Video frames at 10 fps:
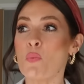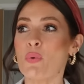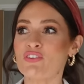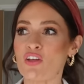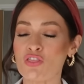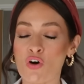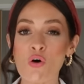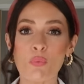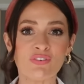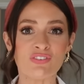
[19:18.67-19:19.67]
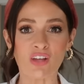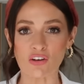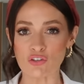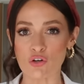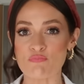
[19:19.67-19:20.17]
which I thought was
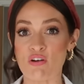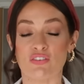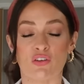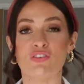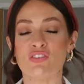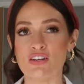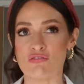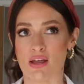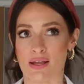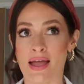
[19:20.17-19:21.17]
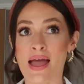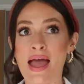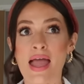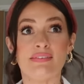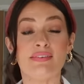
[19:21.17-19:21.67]
such a good price considering
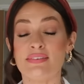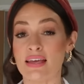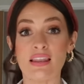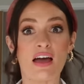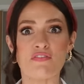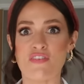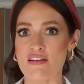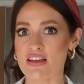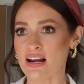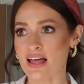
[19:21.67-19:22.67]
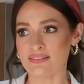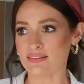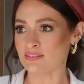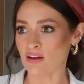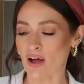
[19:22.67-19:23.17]
it's still a very
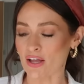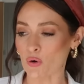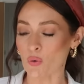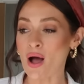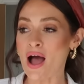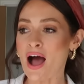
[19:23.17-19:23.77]
classic style,